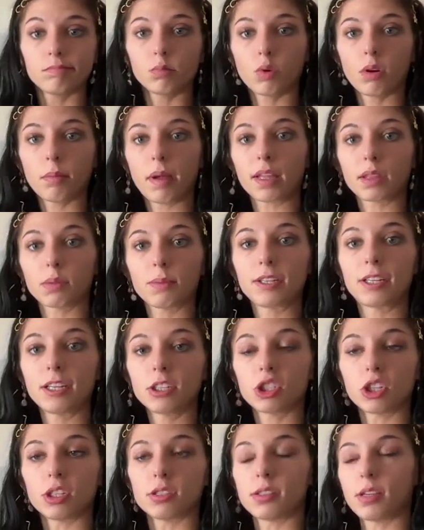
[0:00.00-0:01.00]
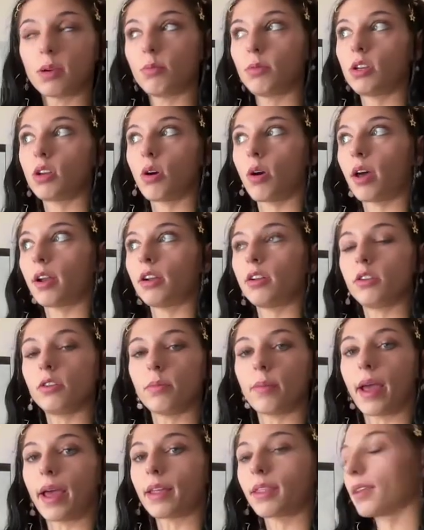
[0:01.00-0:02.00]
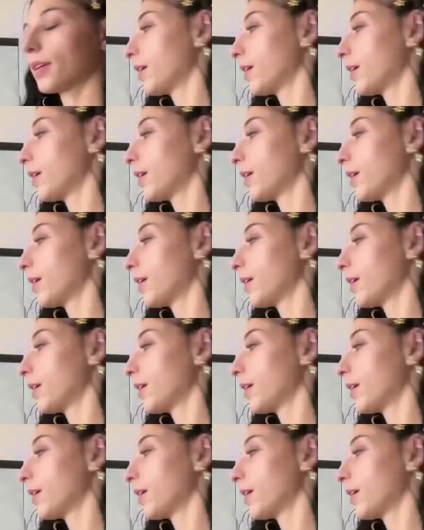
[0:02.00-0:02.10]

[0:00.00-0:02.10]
we're mathematicians and we know how to do math